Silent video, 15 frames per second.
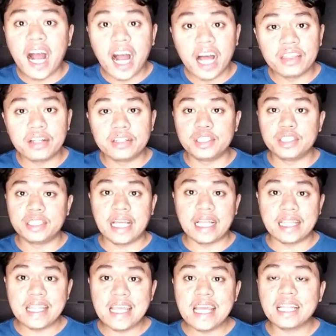Another
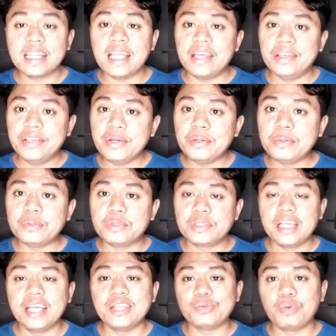technique they use
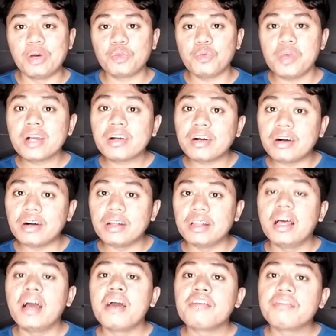is what we call
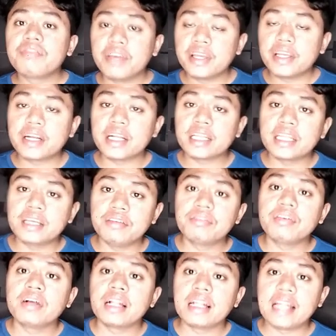figurative
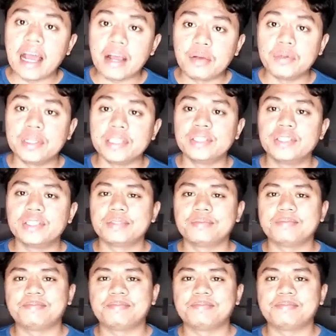language.